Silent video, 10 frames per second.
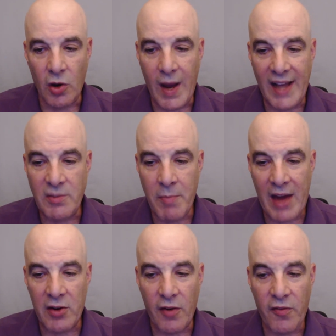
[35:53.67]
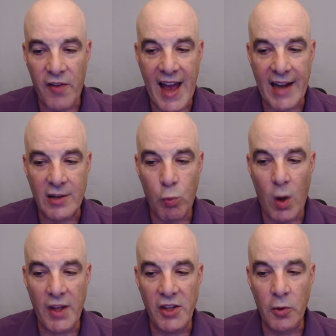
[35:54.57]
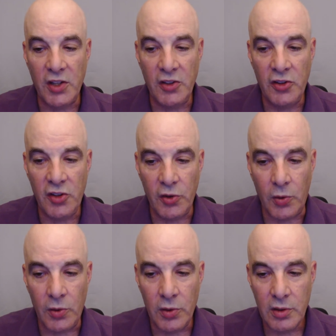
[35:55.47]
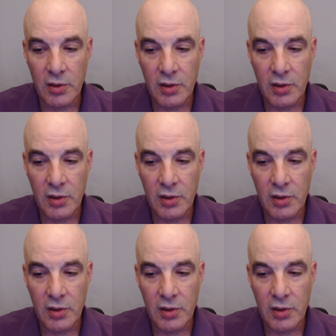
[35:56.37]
So as a matter of fact, what you can do